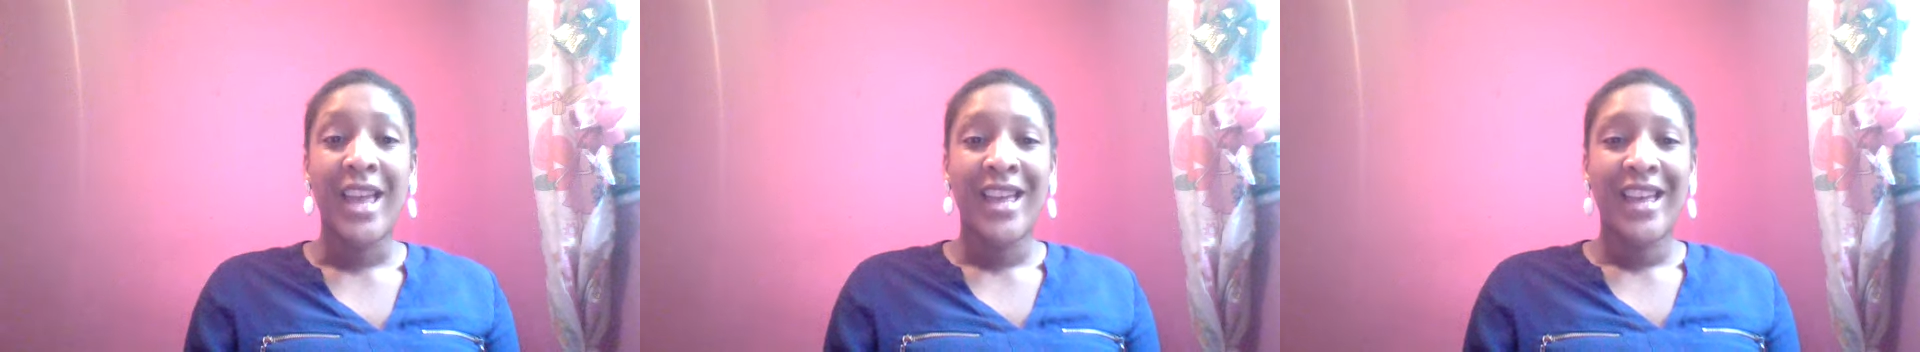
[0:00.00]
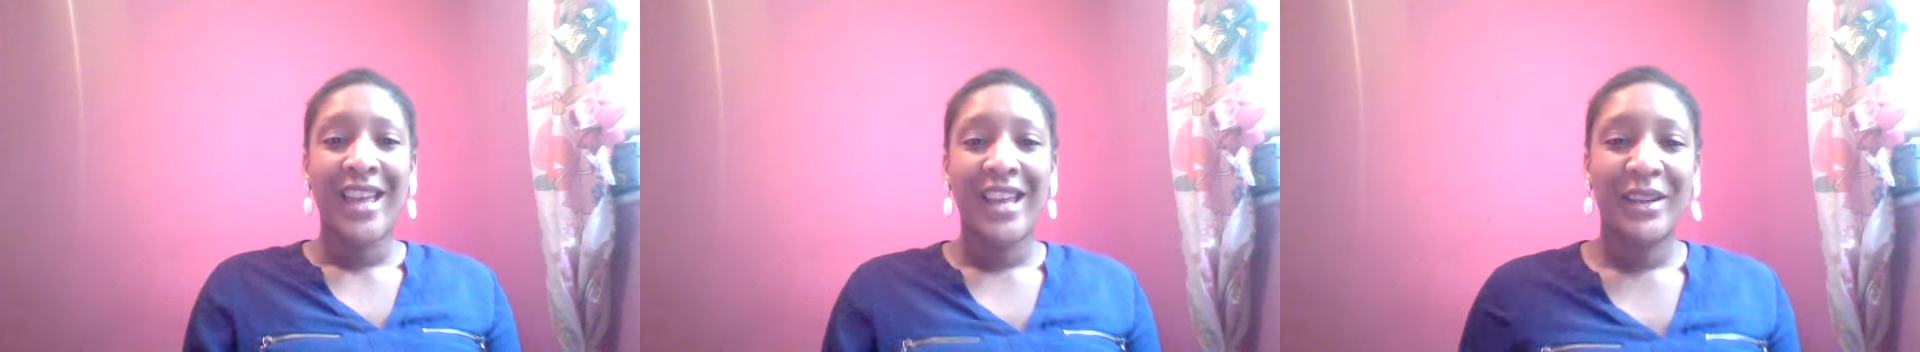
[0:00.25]

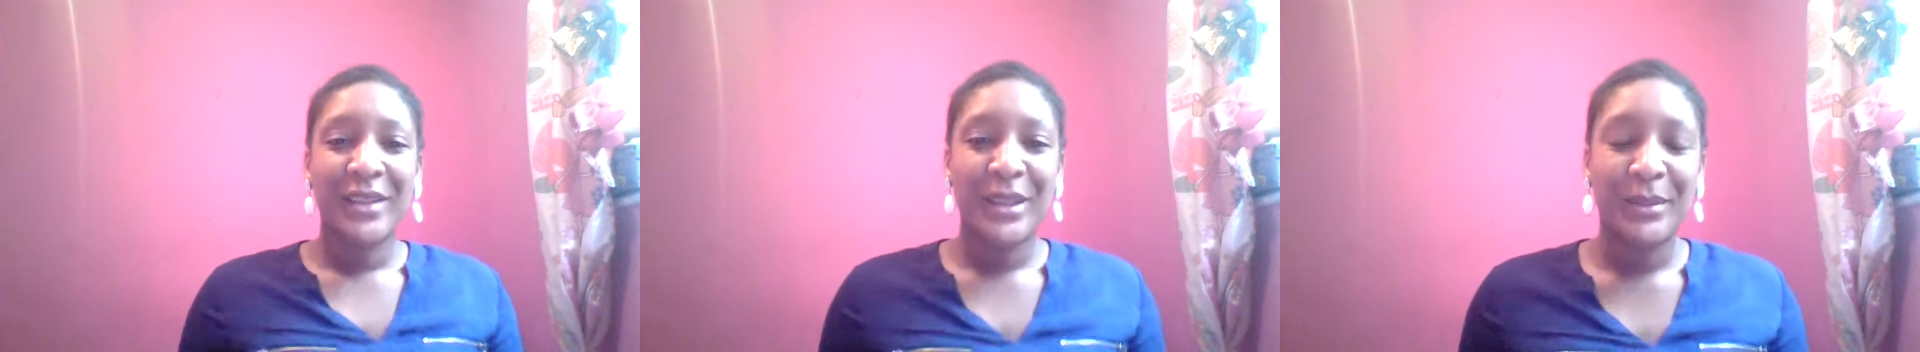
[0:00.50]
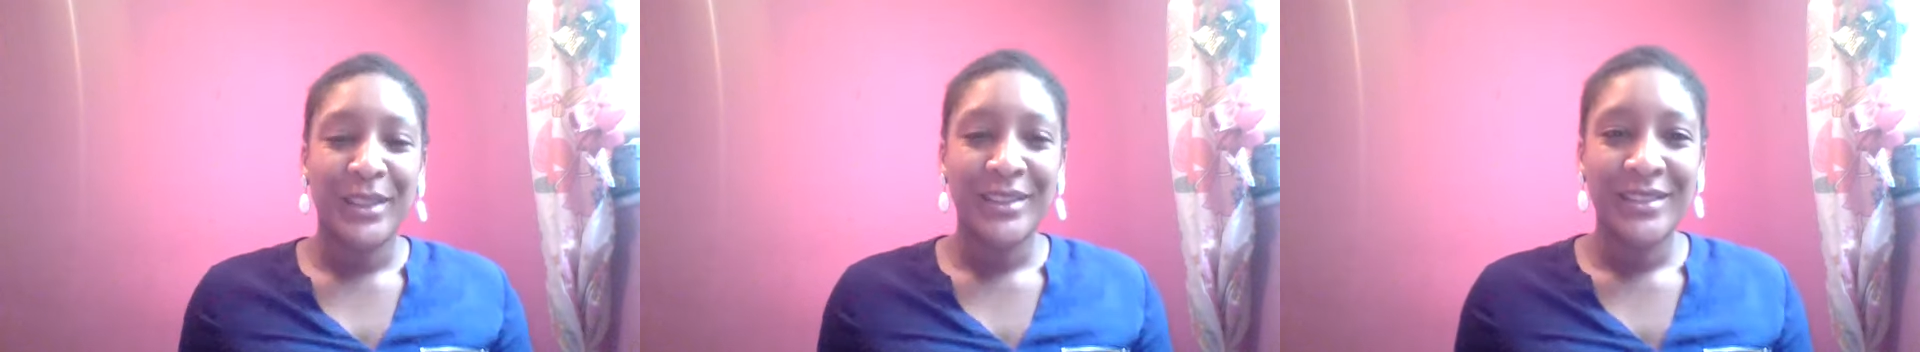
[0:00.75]
Hello Year
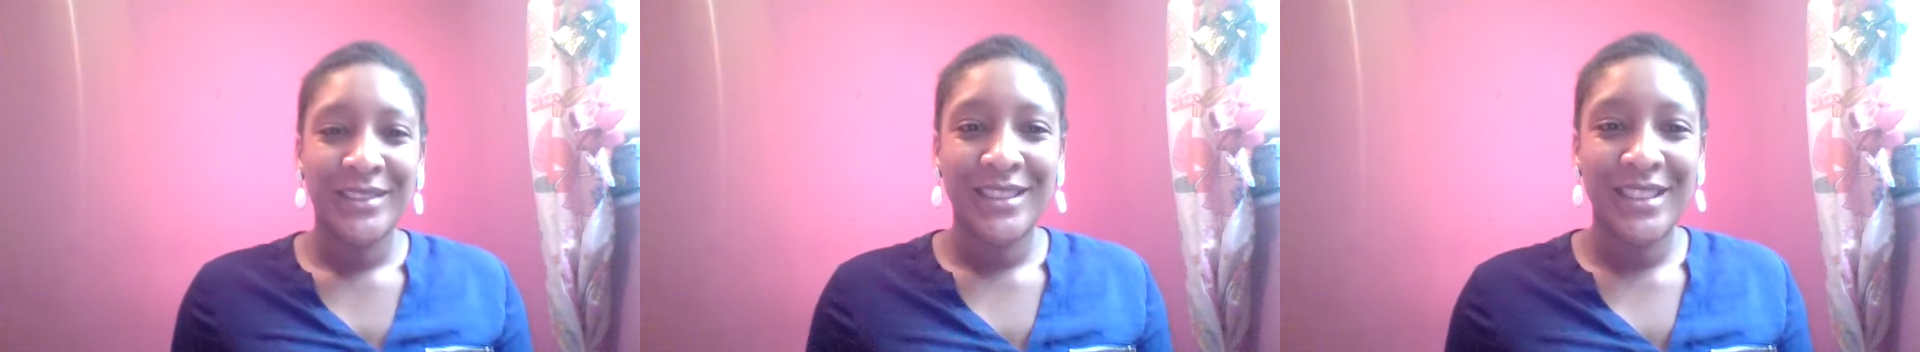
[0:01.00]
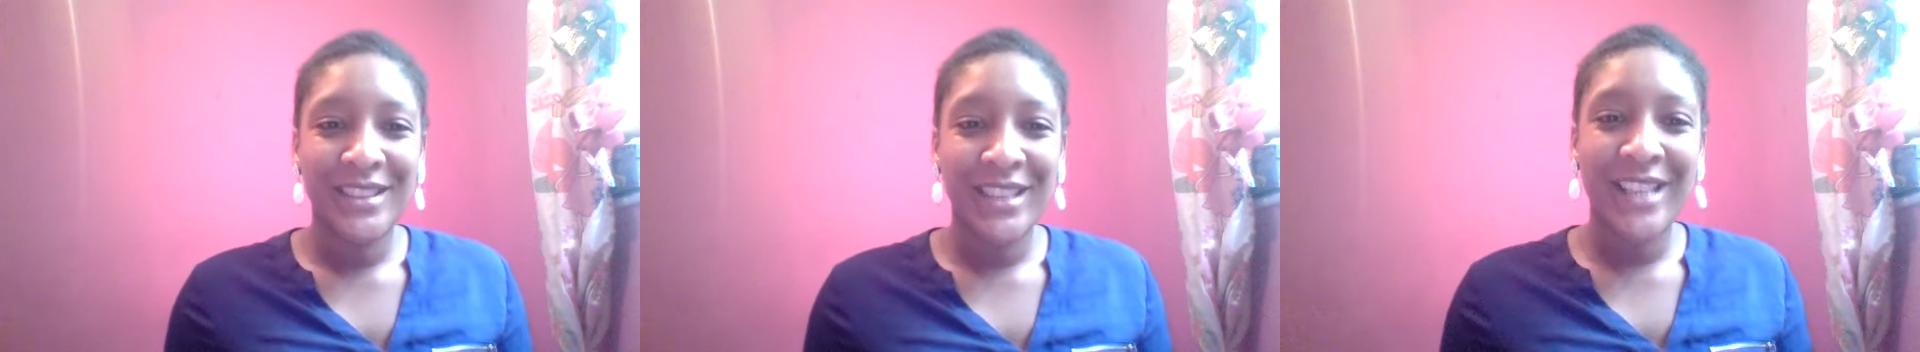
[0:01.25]
1.
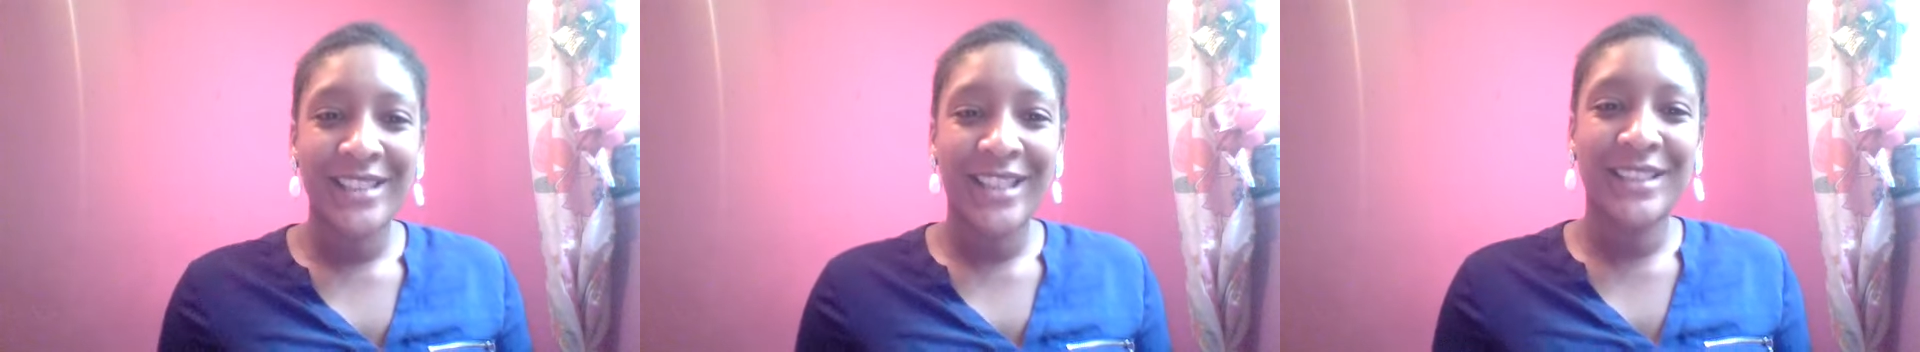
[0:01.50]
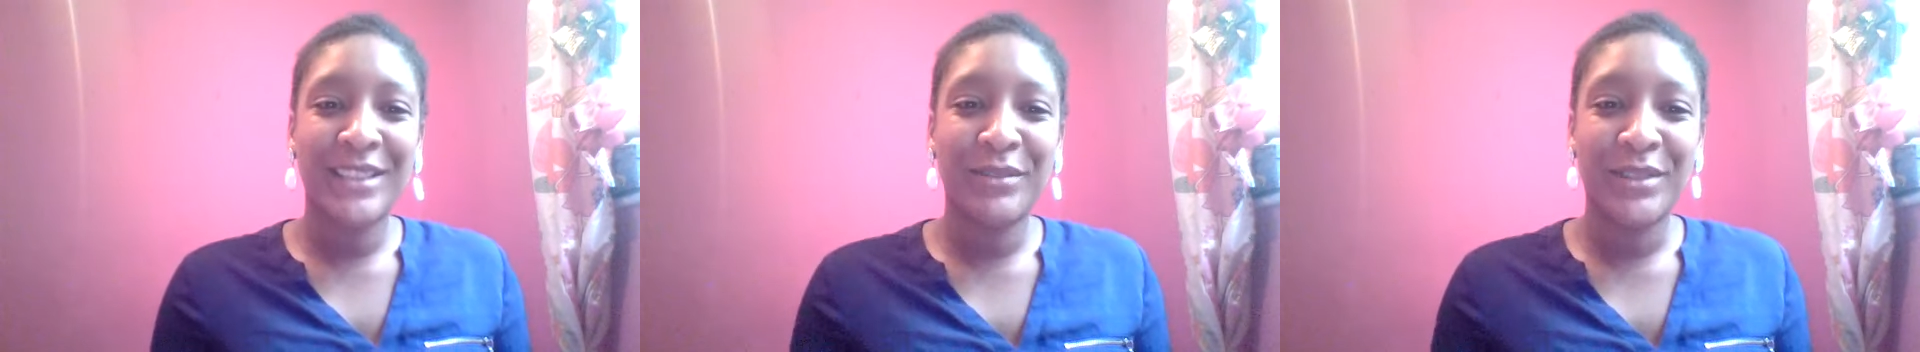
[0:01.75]
Today's
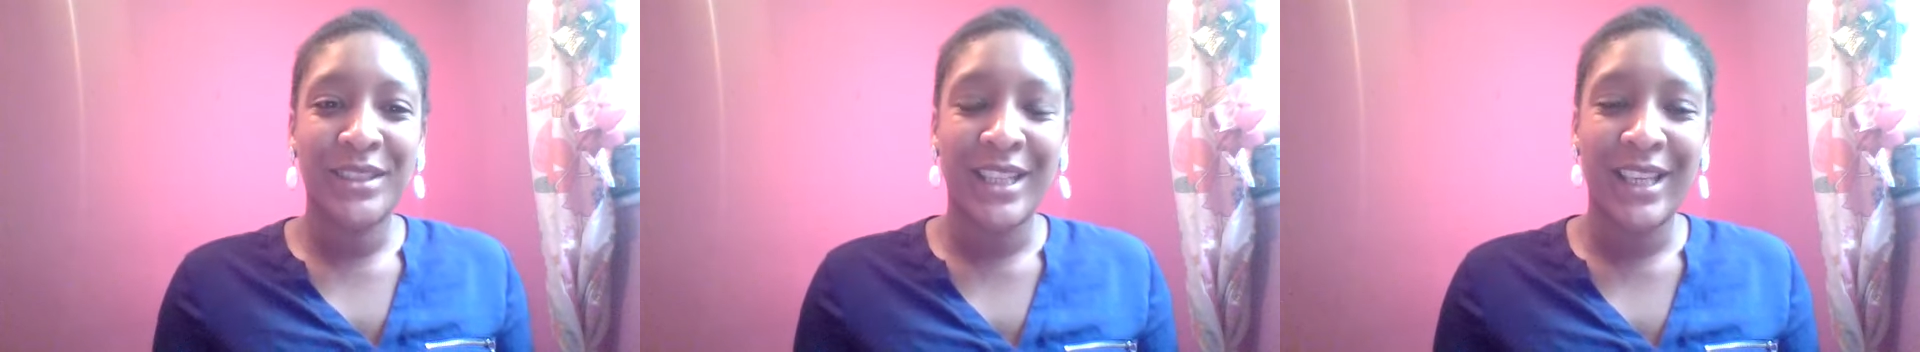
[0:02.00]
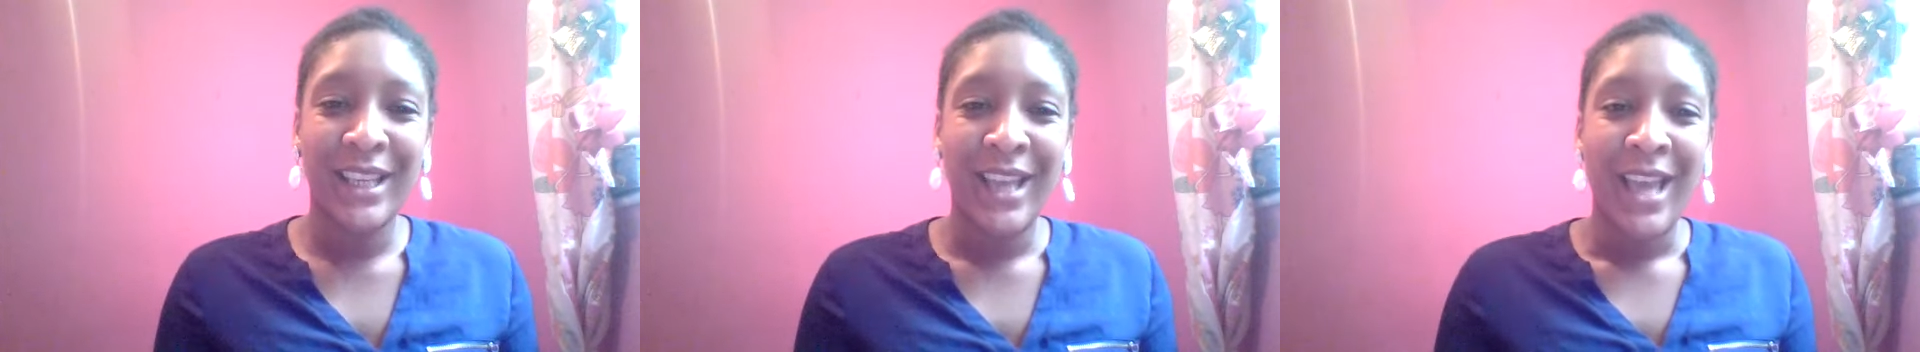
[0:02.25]

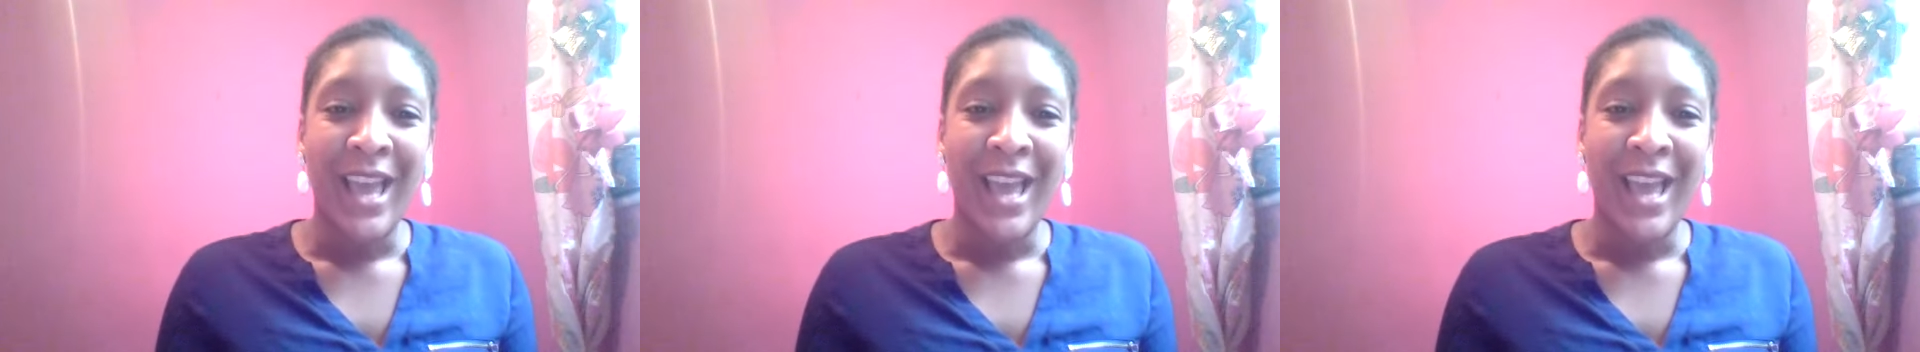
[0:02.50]
activity